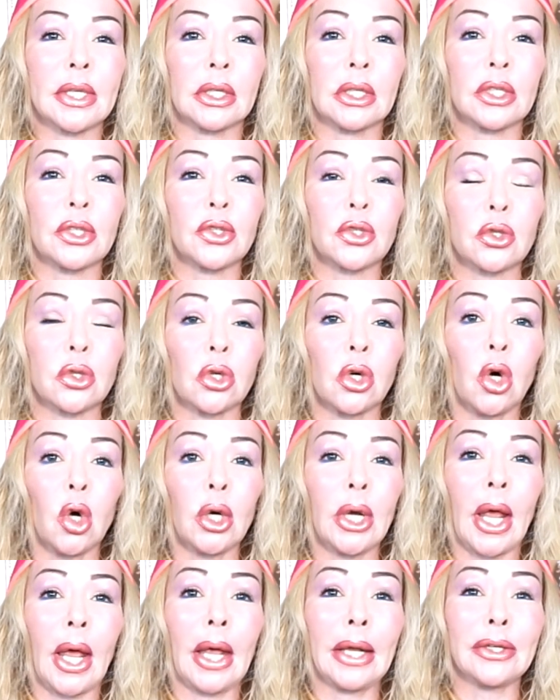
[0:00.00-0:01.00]
and
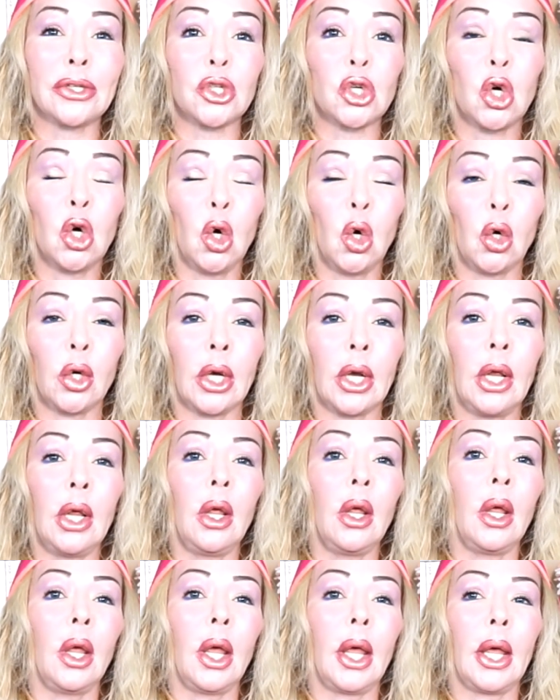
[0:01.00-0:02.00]
strong and toned.
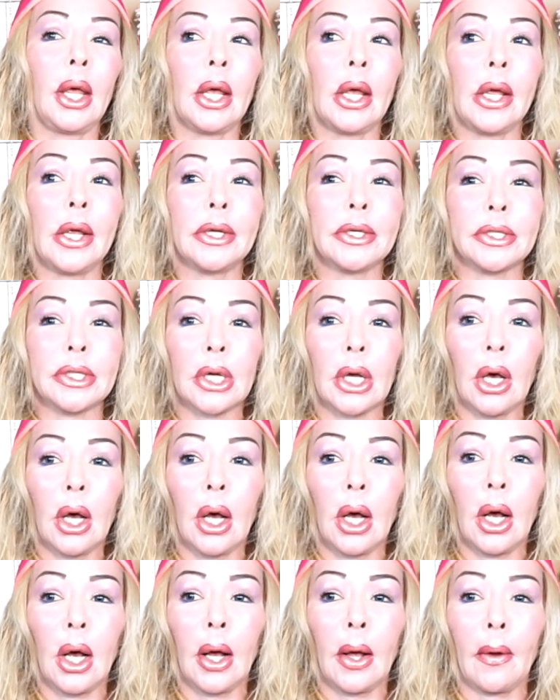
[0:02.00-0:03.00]
And
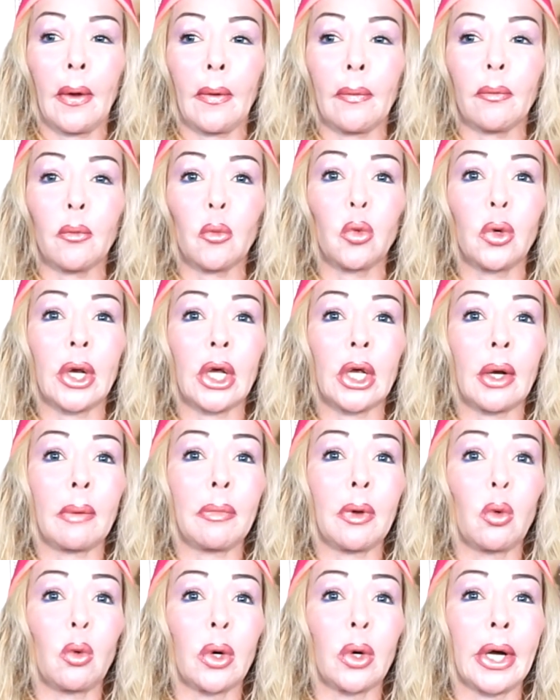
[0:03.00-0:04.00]
we're going to
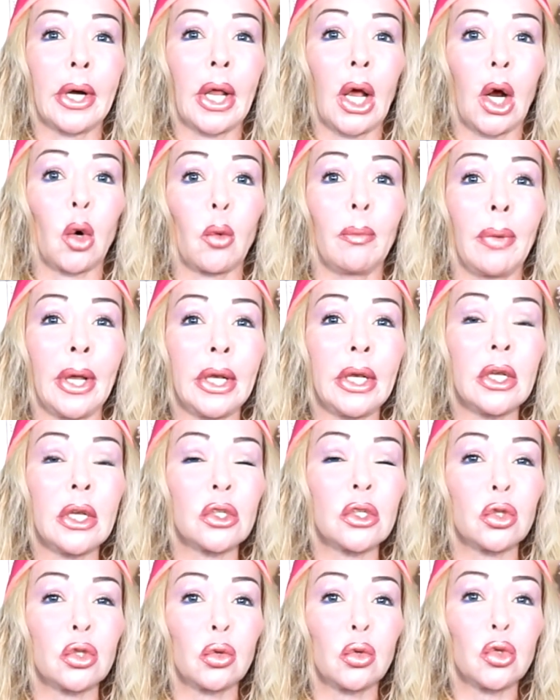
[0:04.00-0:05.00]
be wearing our bathing
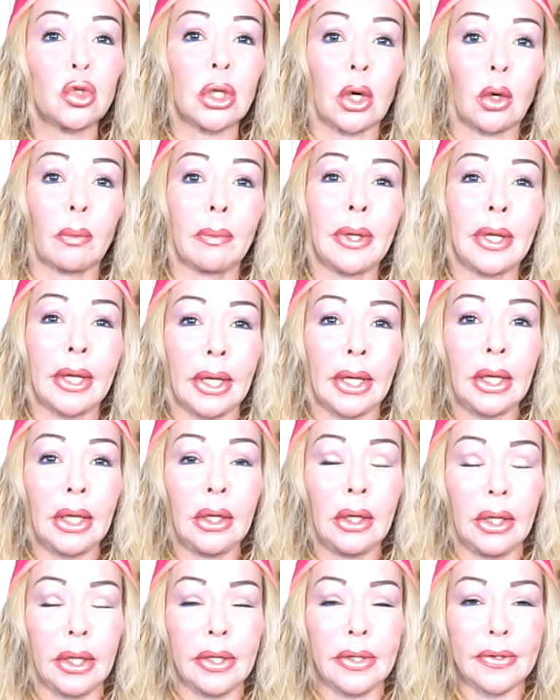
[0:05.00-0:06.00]
suits, our
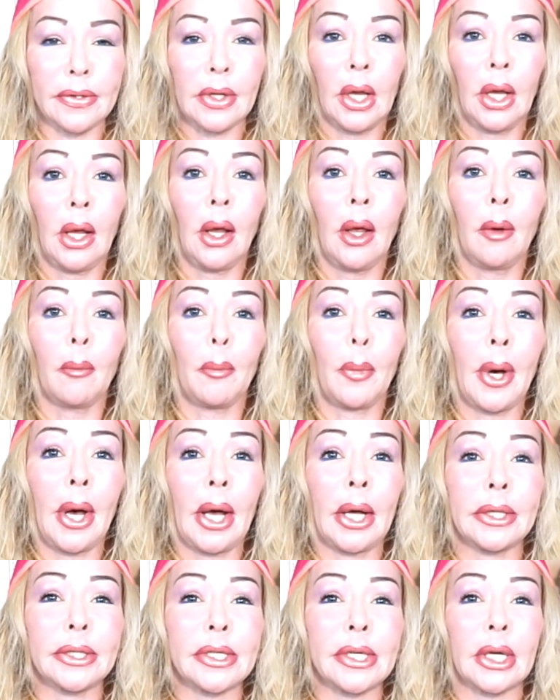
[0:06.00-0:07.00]
bikinis.
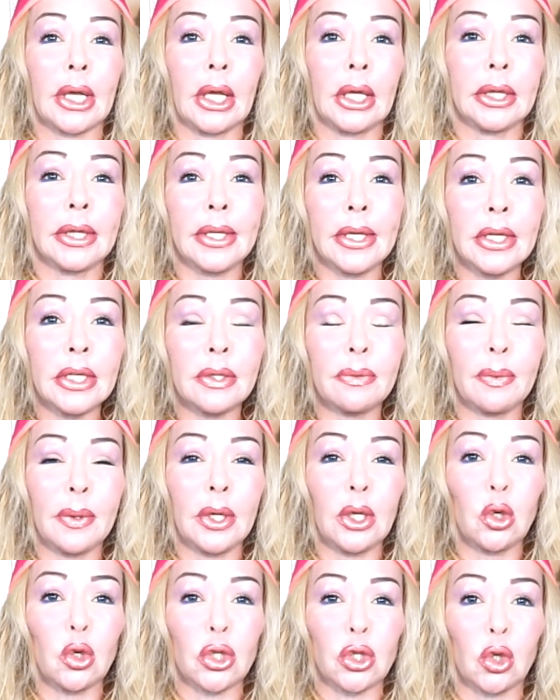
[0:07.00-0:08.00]
But this
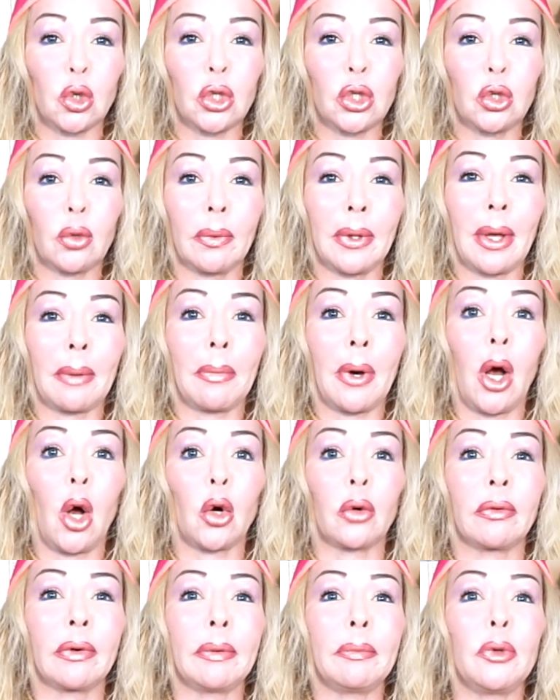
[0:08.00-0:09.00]
video is going to be
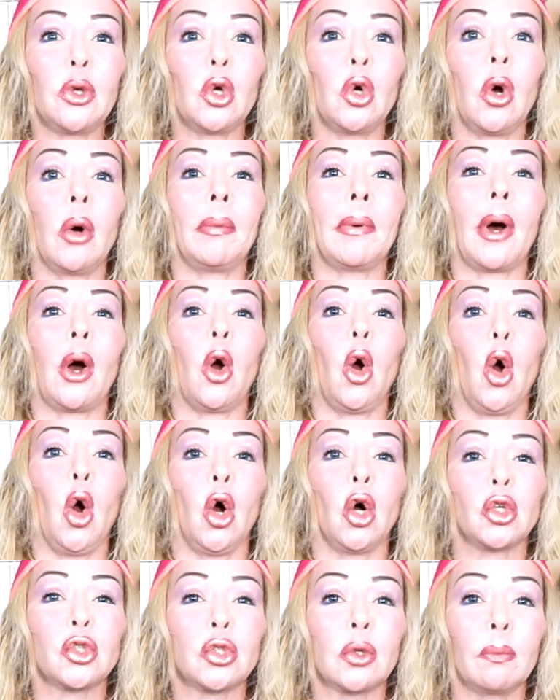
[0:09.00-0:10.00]
about a review of an
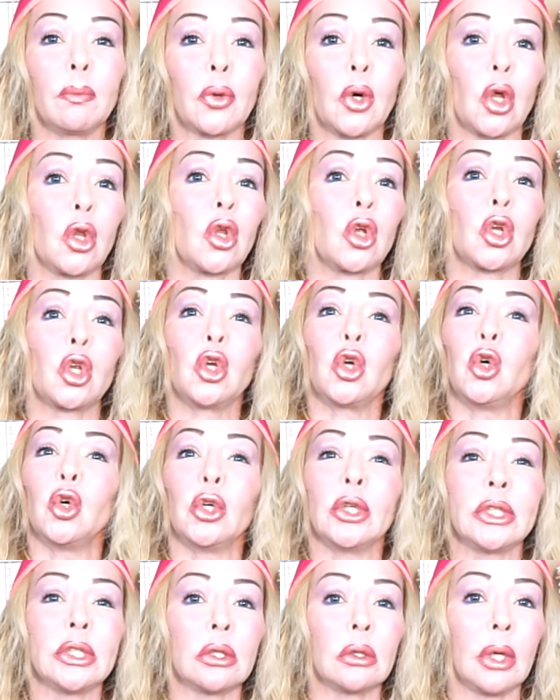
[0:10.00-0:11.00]
awesome product. You're
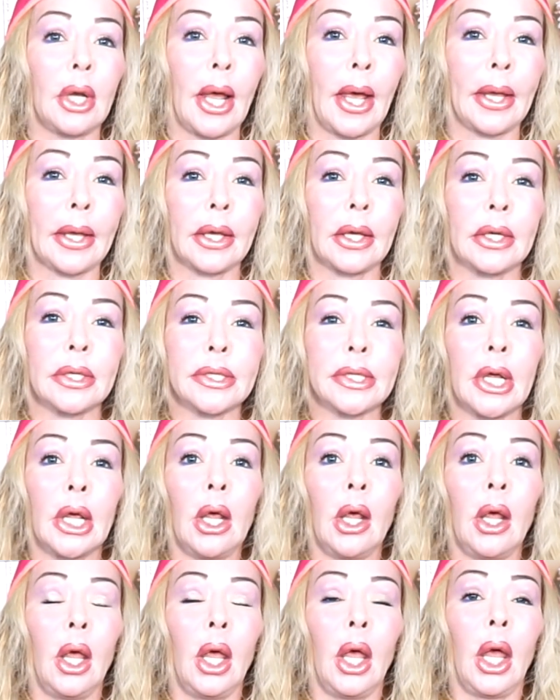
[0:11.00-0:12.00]
going to like it.
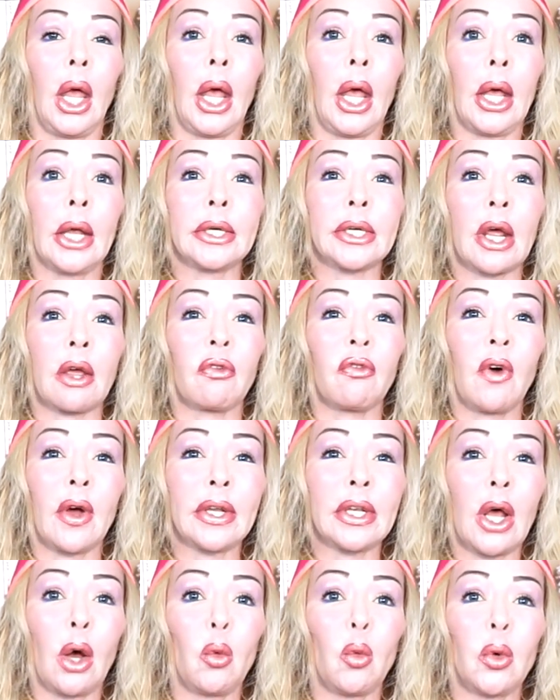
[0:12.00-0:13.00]
And I
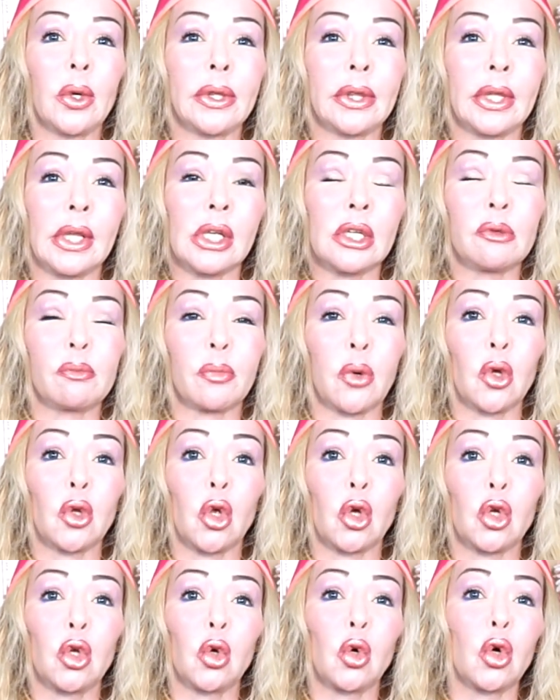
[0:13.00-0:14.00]
find out with this
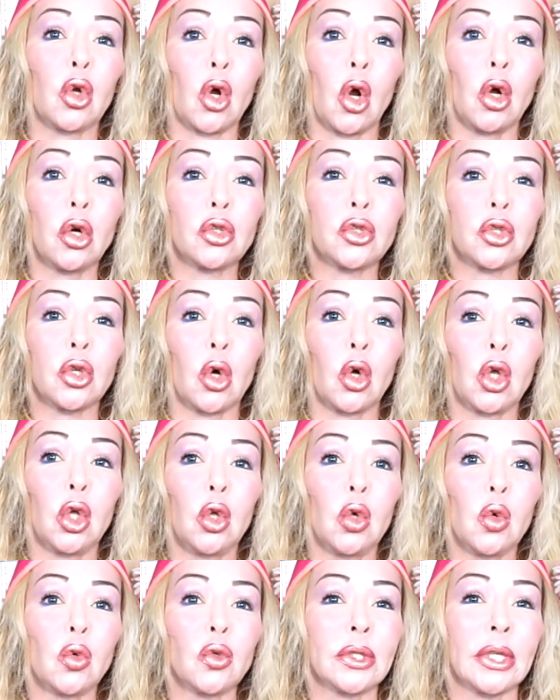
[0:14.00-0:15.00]
product you could also
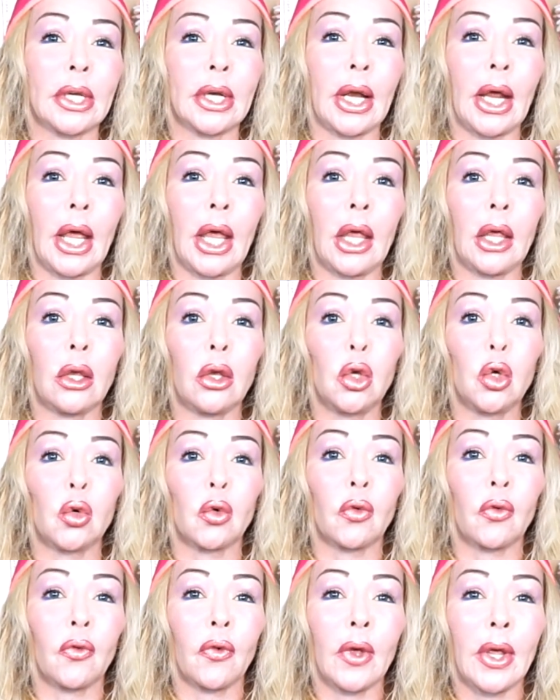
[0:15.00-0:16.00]
use it on your
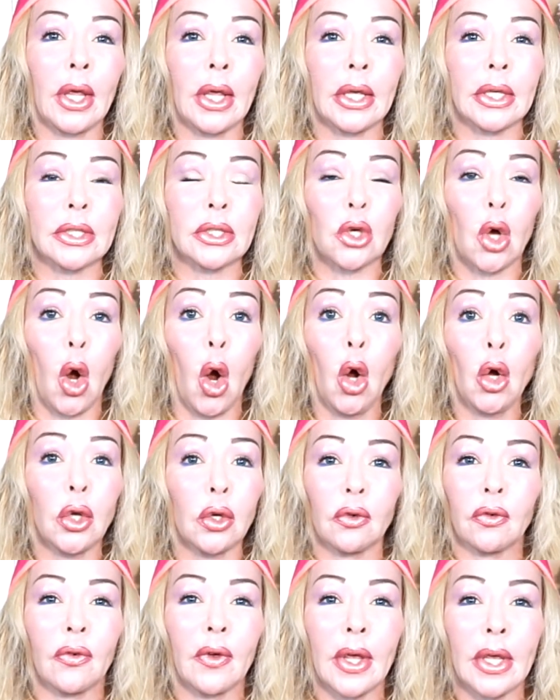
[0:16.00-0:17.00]
face,
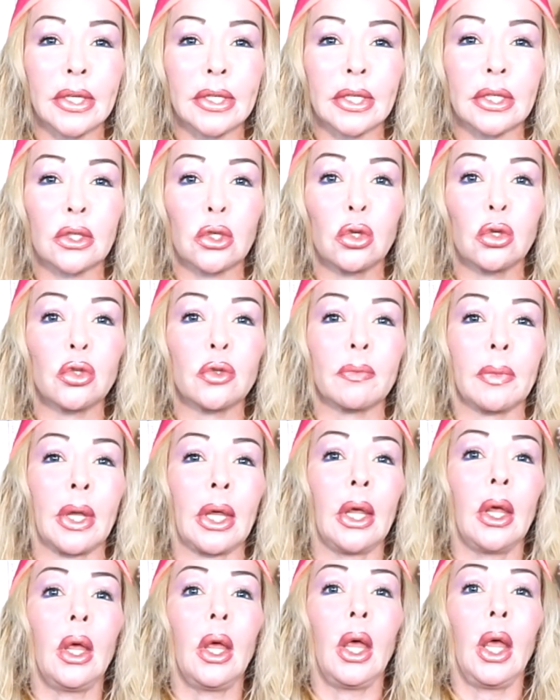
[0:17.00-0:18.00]
excuse
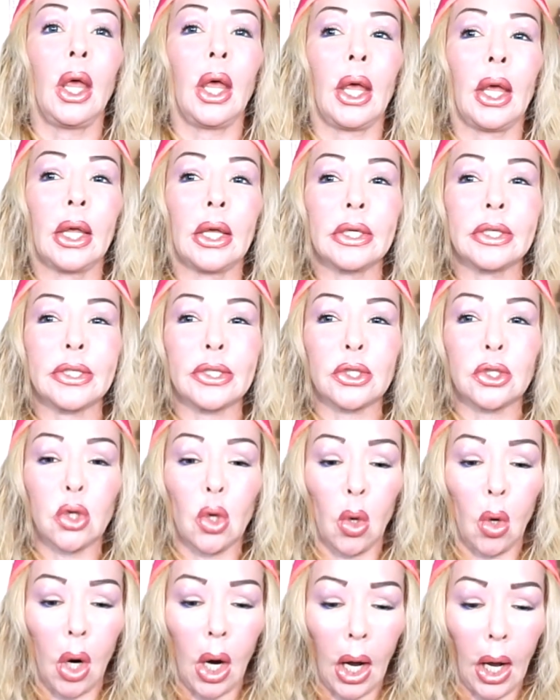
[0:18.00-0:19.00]
me. And
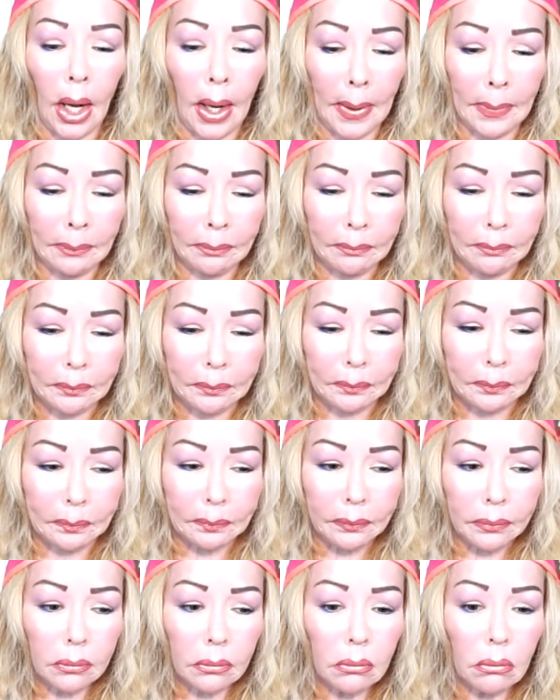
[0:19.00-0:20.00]
so
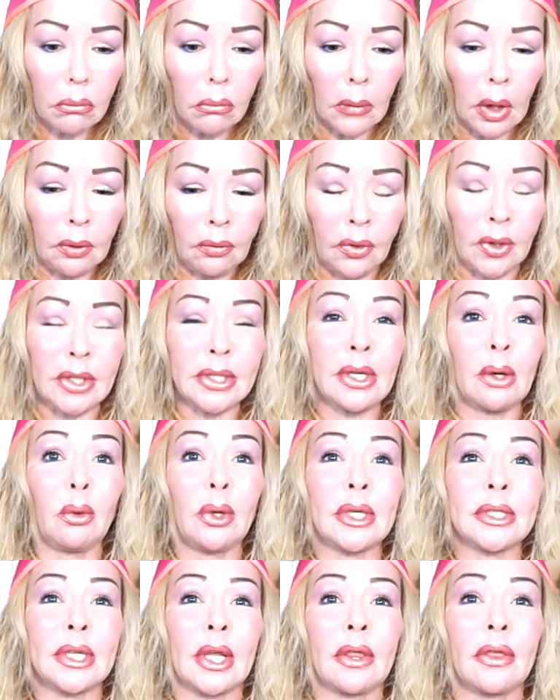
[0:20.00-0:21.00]
first I
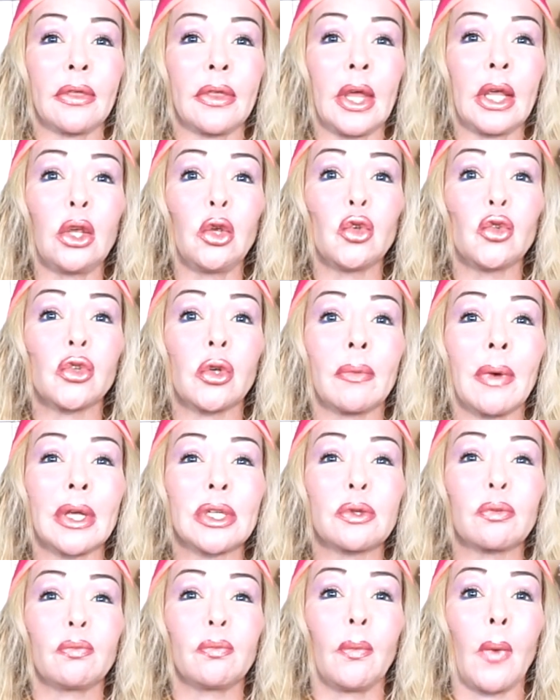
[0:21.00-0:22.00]
want to say thank you so
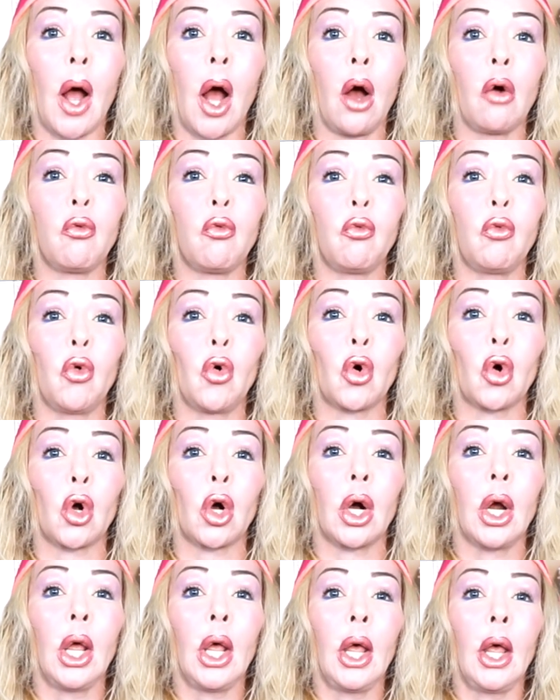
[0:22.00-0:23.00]
much for